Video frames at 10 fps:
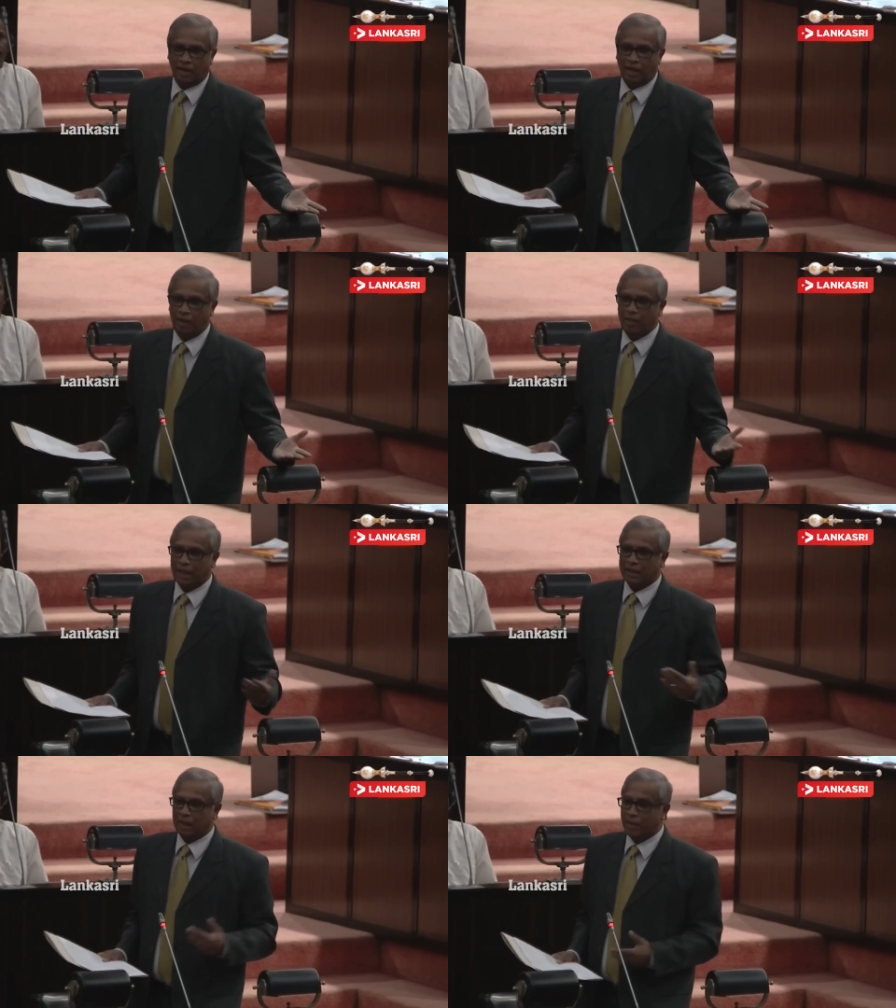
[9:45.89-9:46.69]
He
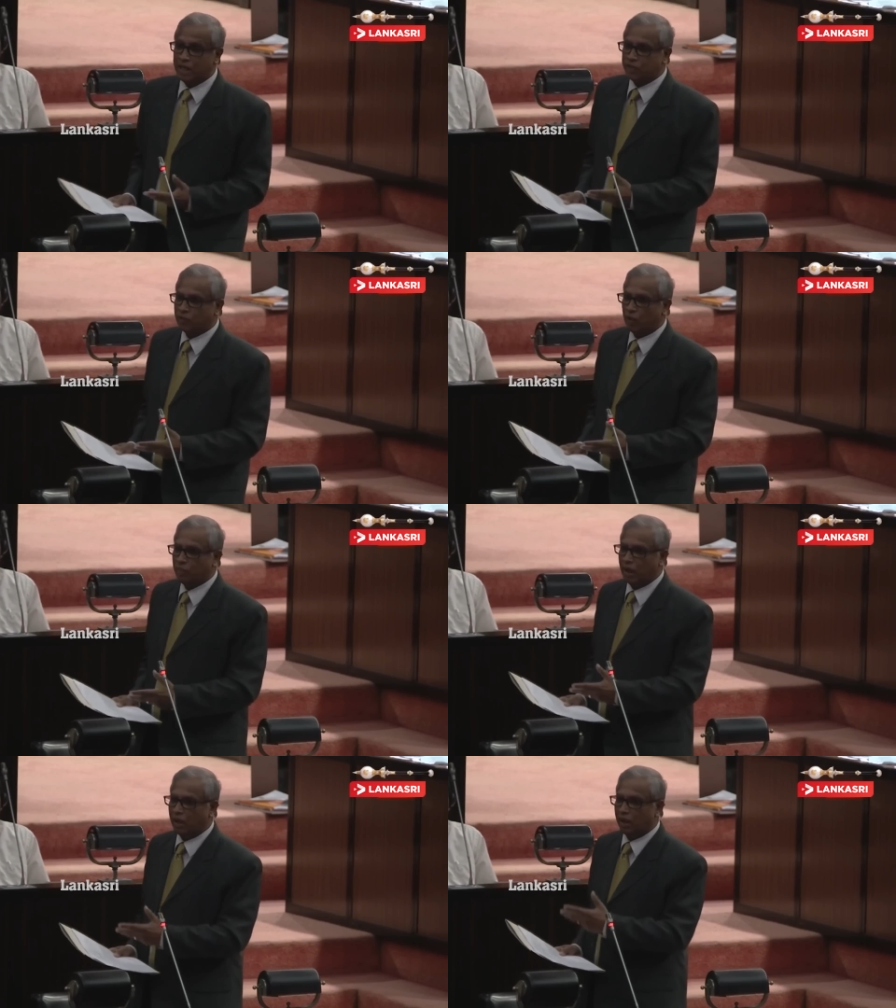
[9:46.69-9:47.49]
made comments from
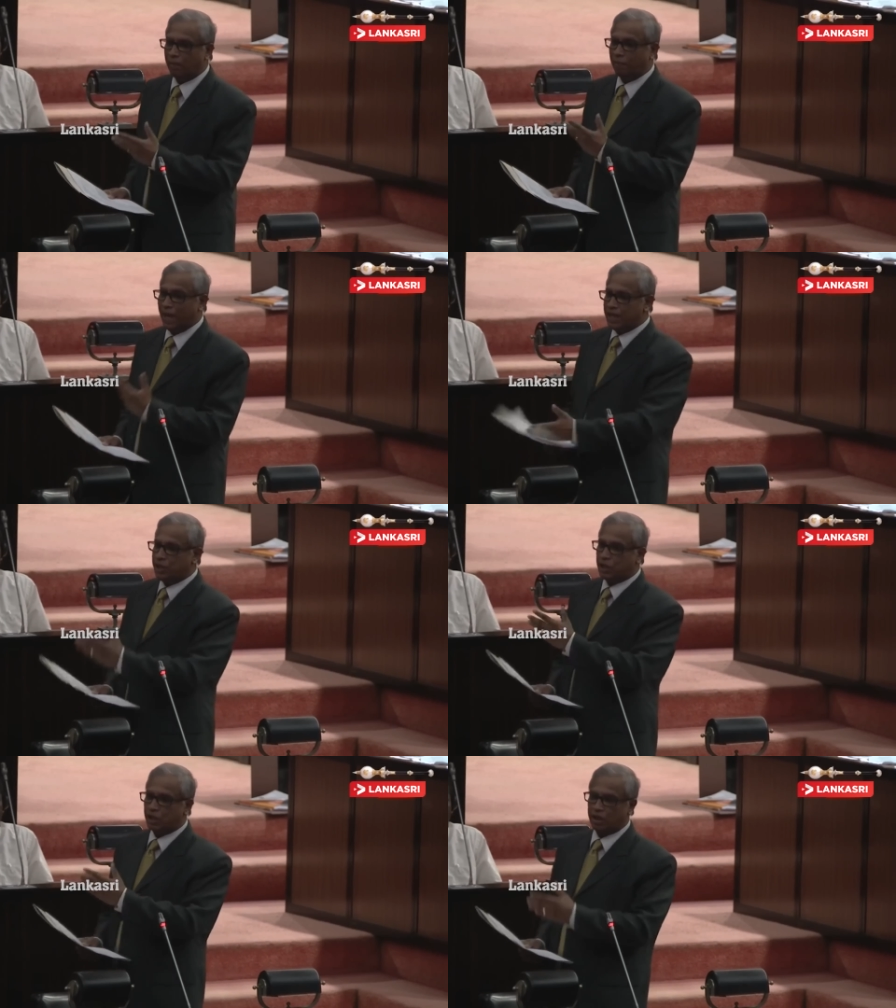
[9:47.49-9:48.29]
the
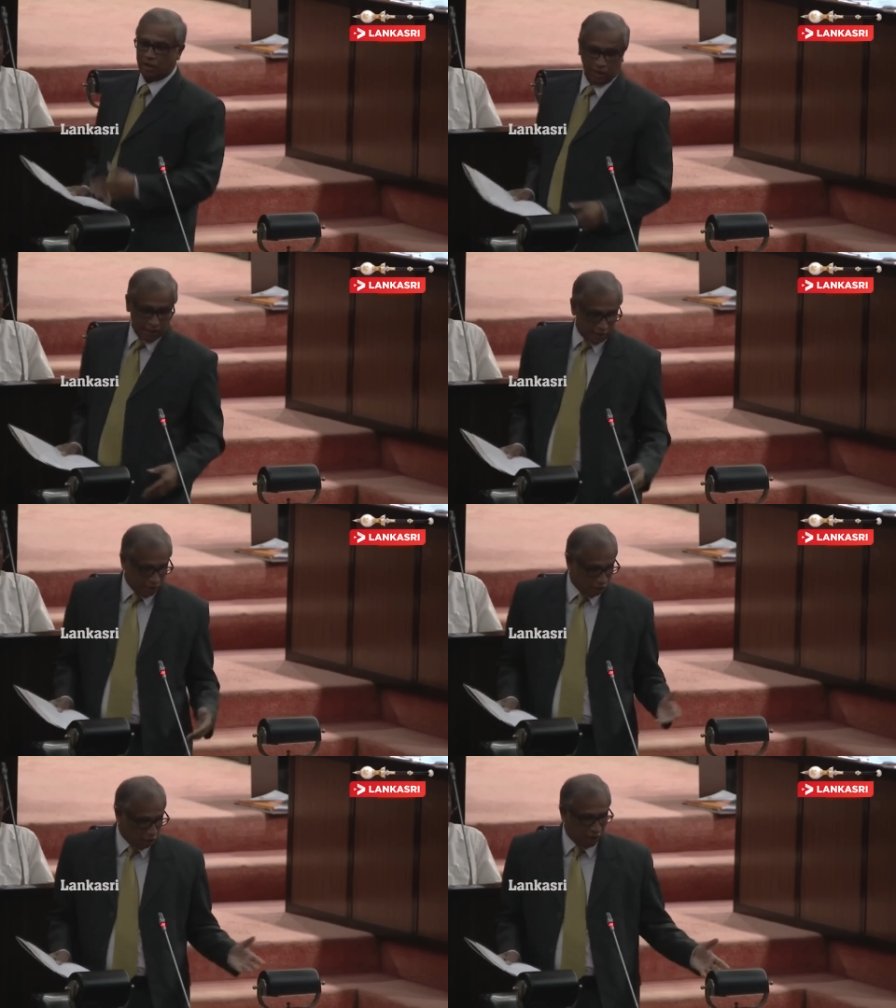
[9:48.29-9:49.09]
bench that is
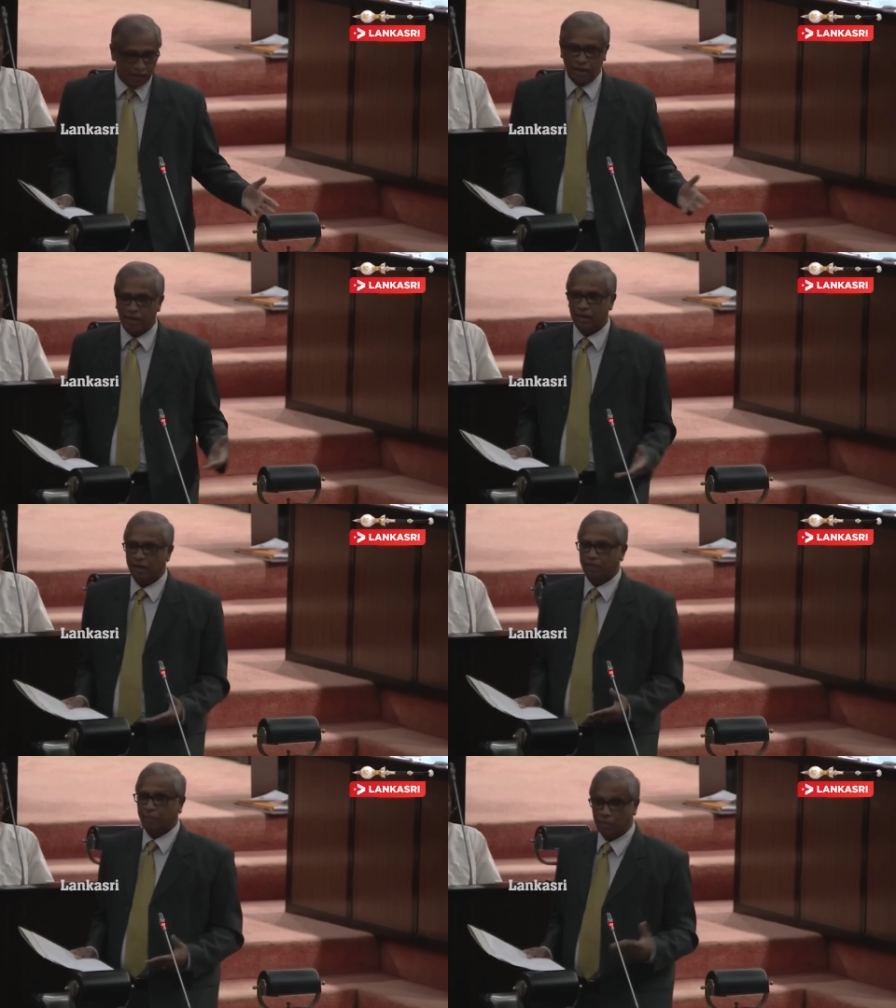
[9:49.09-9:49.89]
recorded
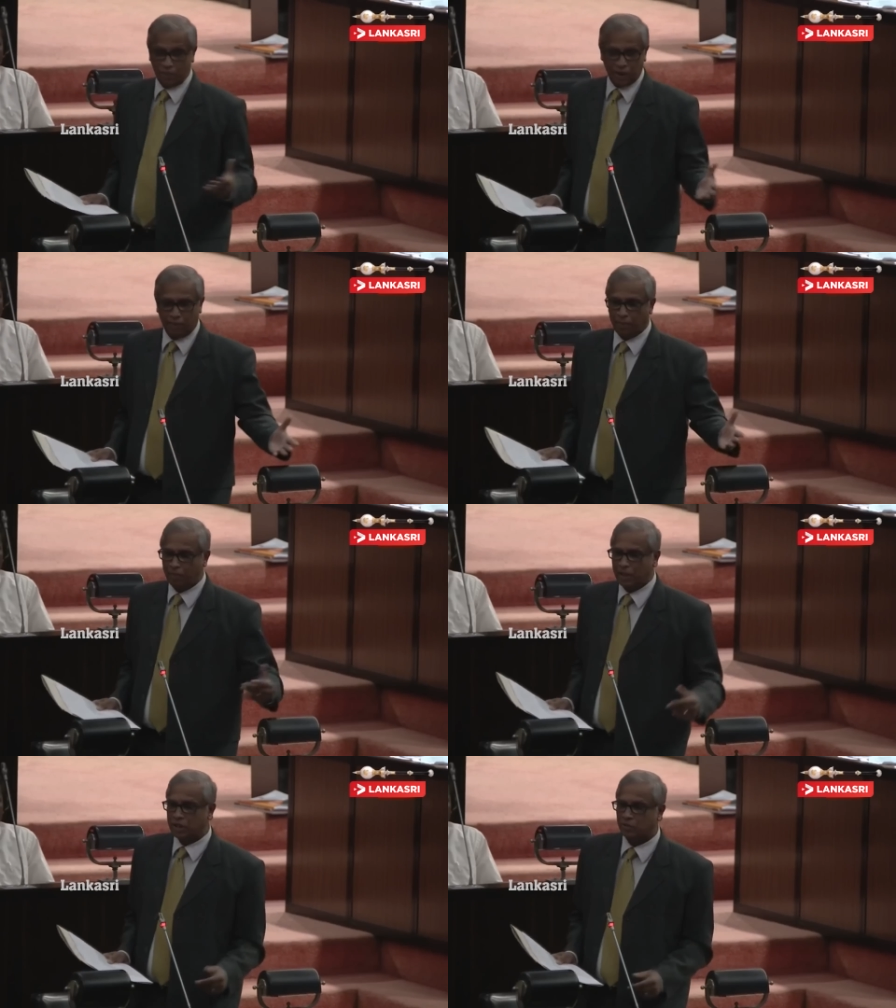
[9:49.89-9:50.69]
in the
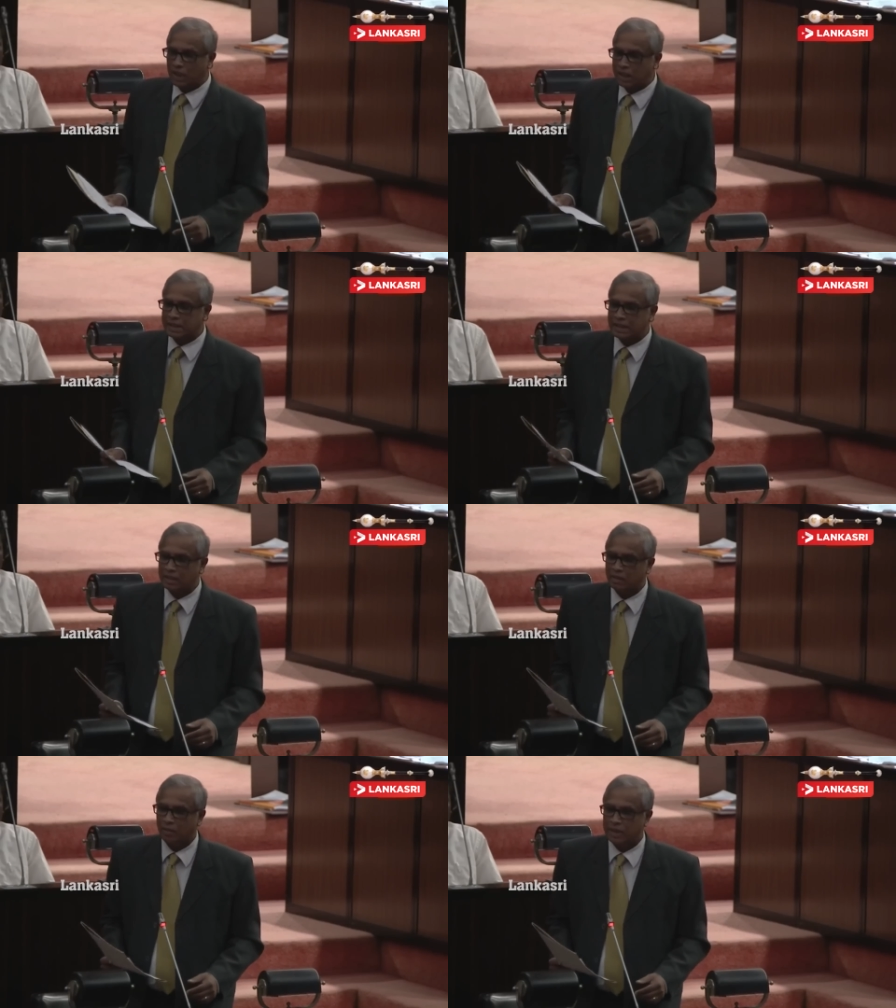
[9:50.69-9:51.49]
published works
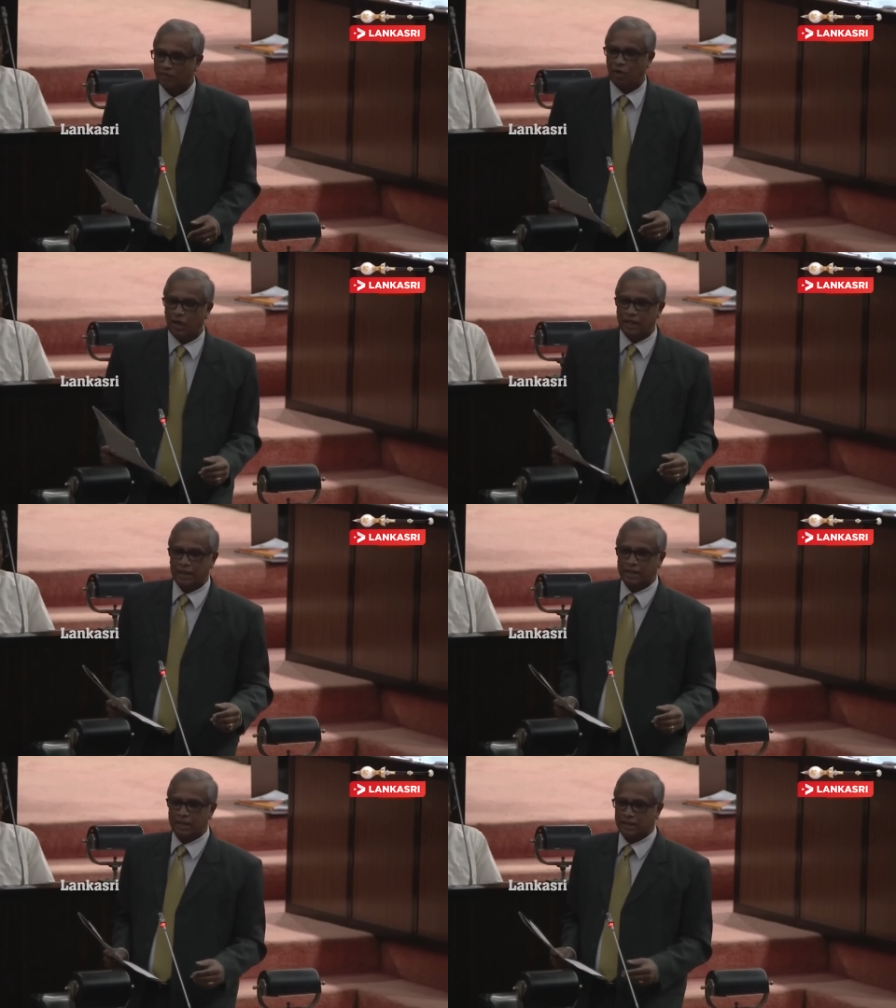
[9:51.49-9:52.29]
by several
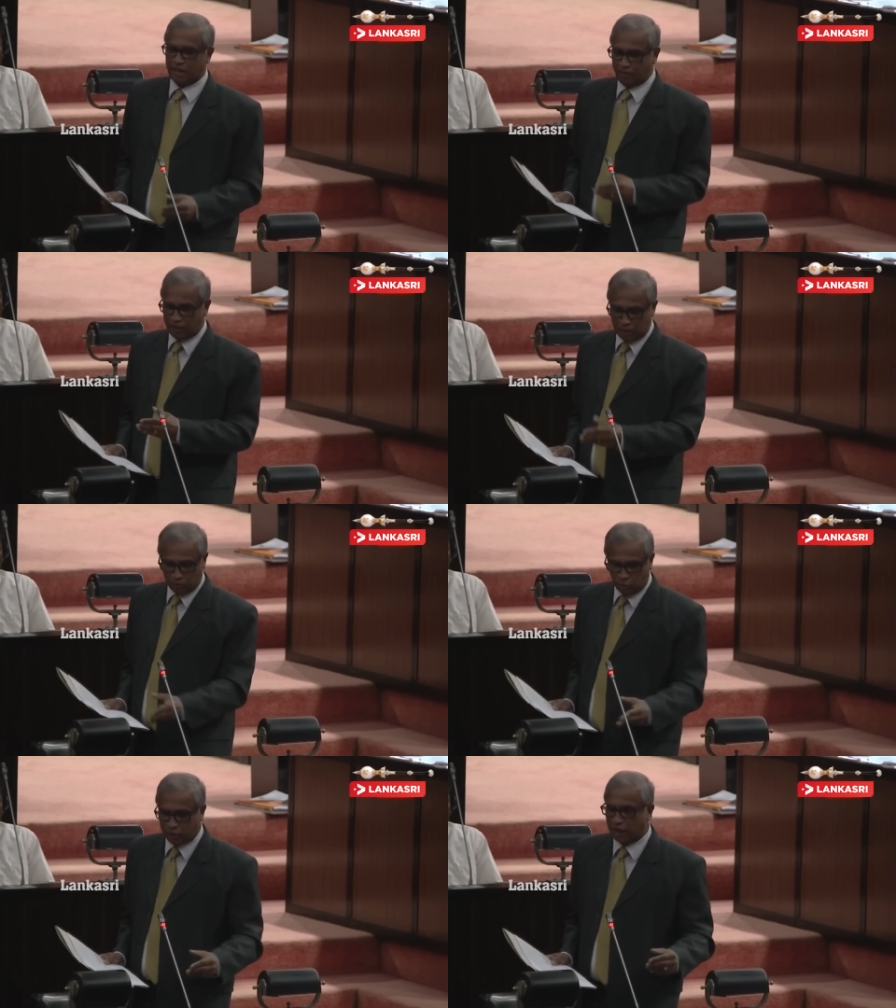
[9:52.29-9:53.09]
organizations, even this
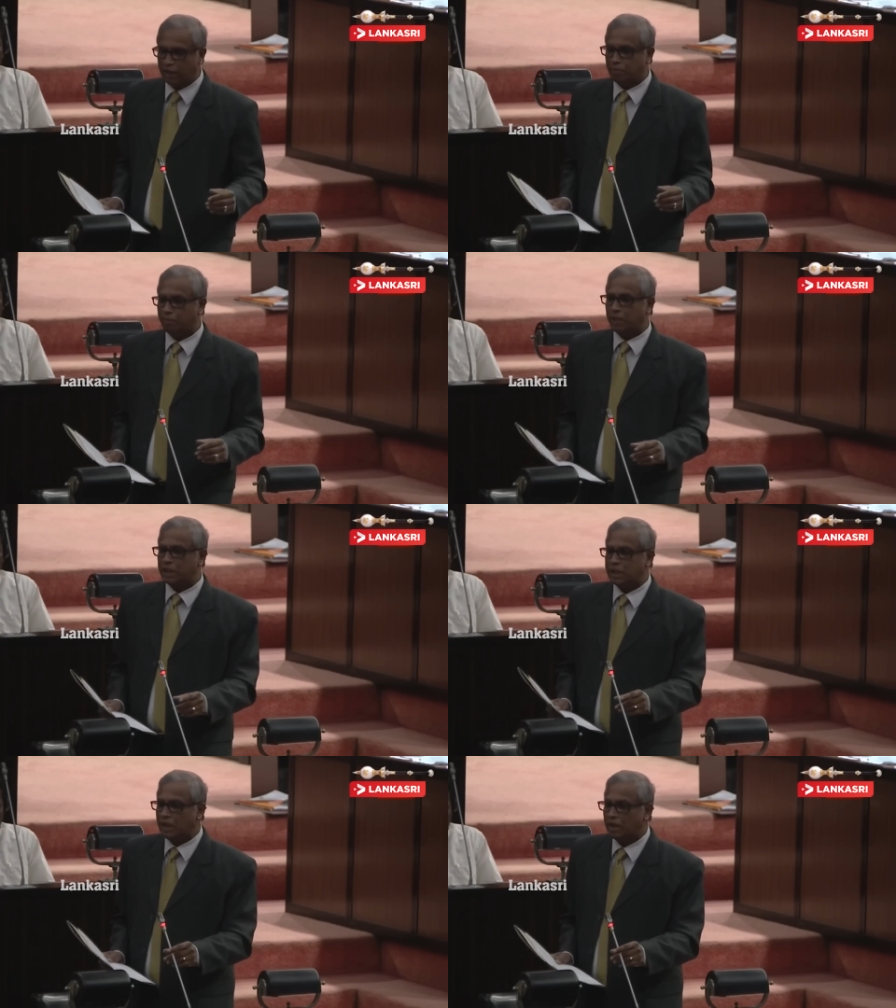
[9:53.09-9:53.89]
book that I
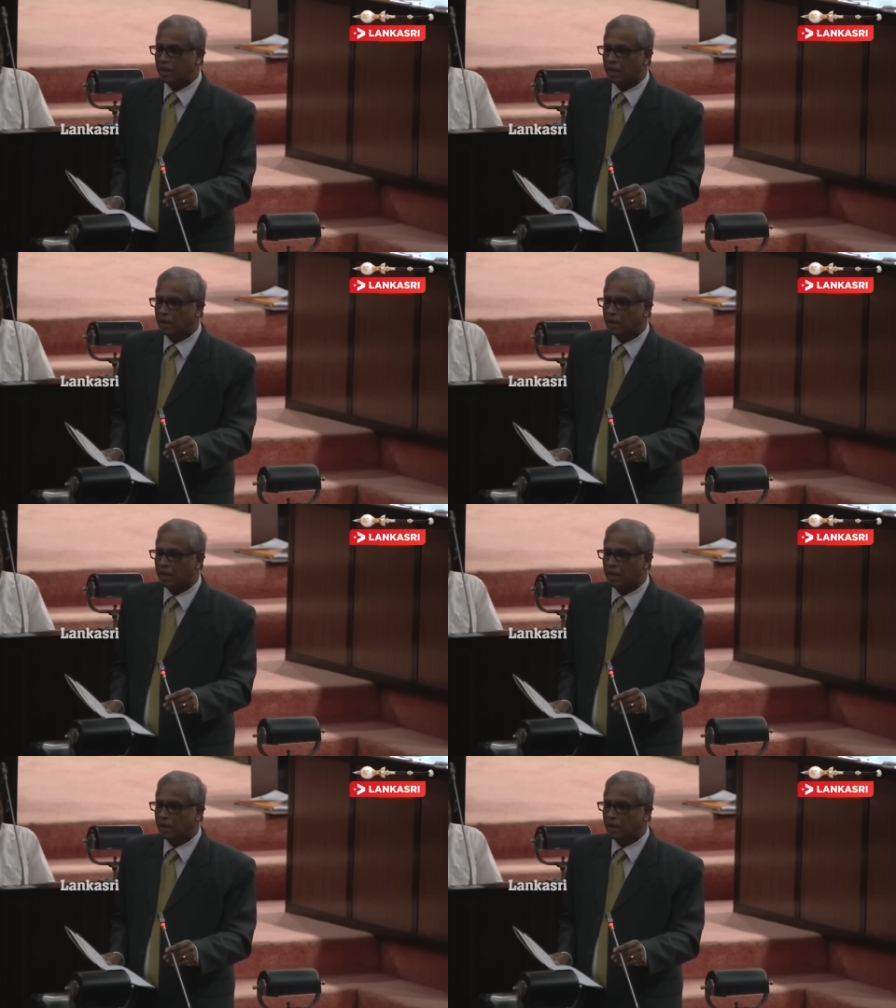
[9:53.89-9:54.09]
mentioned,